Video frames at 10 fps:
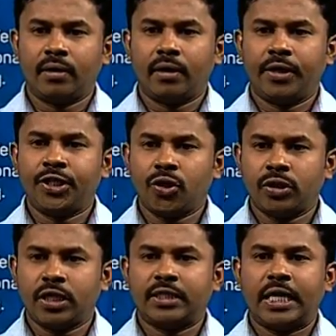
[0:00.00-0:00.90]

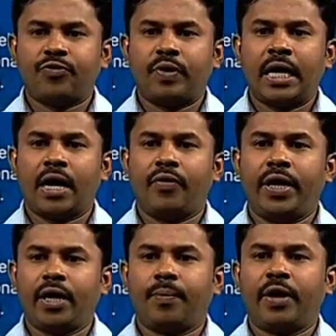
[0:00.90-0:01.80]
resources that we have
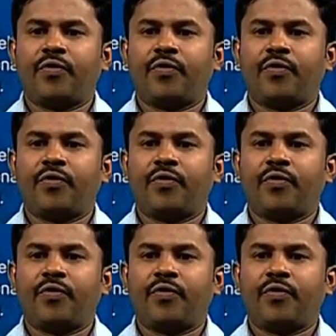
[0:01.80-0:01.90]
nearby.